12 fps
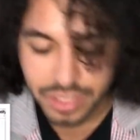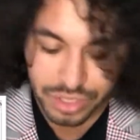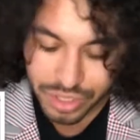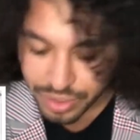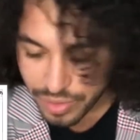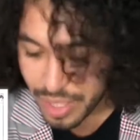you're
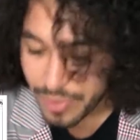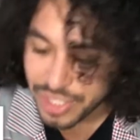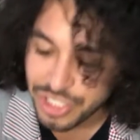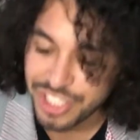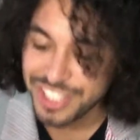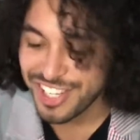doing
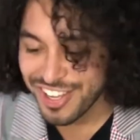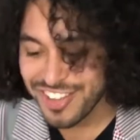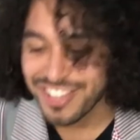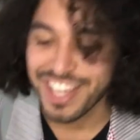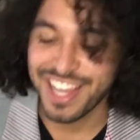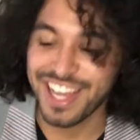what you
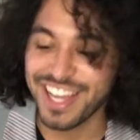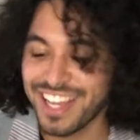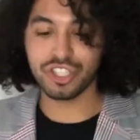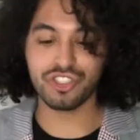don't cut.